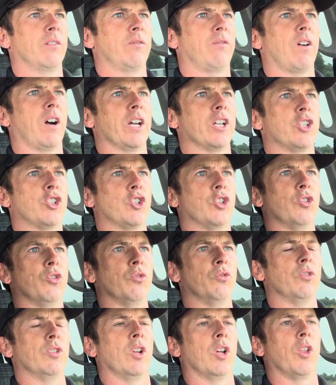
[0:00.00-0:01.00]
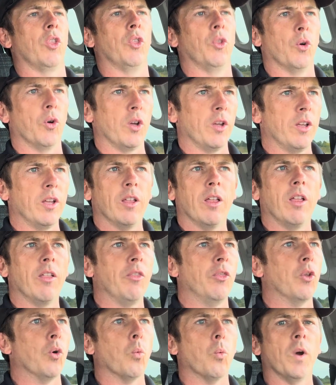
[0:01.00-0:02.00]
fine-tune
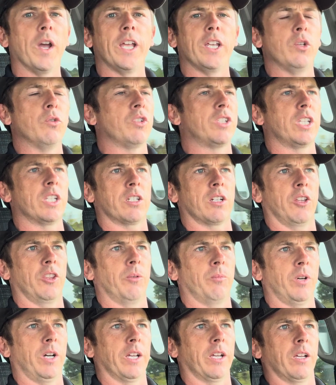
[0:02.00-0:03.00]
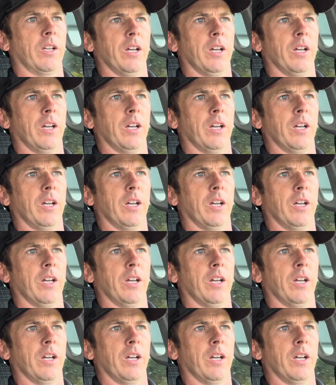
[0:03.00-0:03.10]
the way you sit on the bike.